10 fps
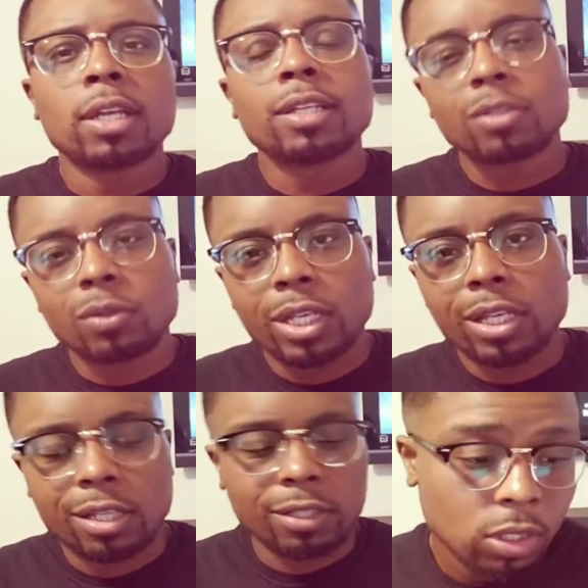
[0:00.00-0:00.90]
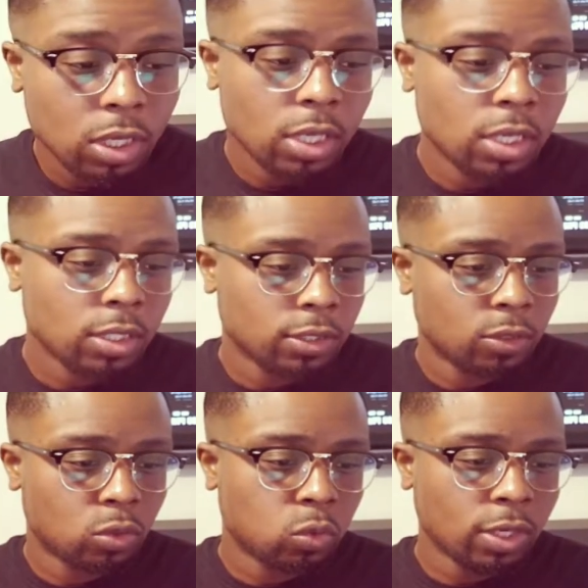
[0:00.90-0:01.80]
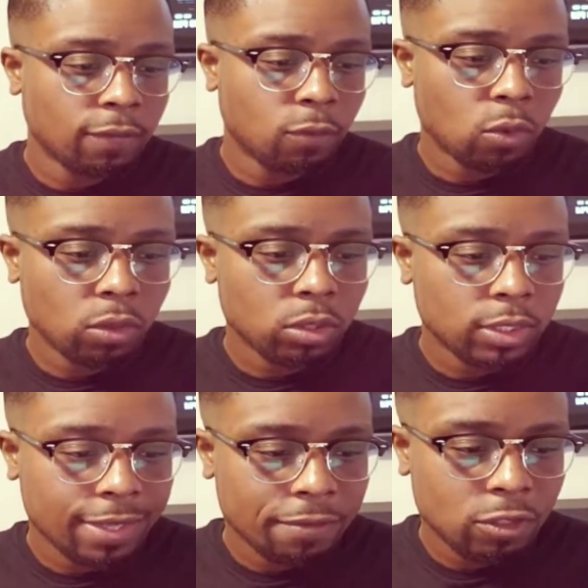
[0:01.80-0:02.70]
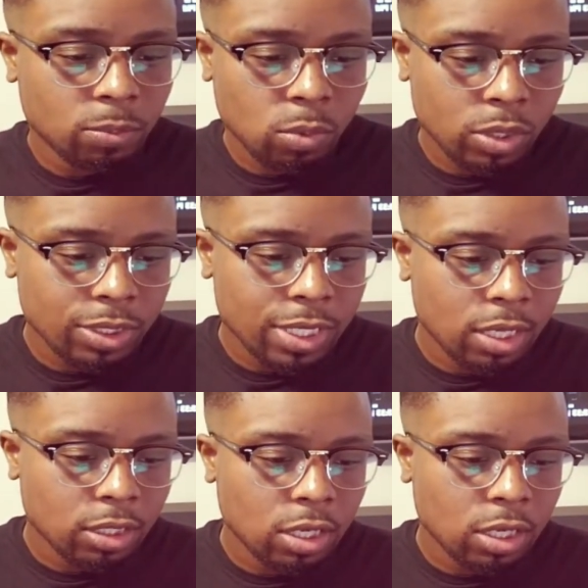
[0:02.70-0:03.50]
So yeah, uh, two forty-seven sports dot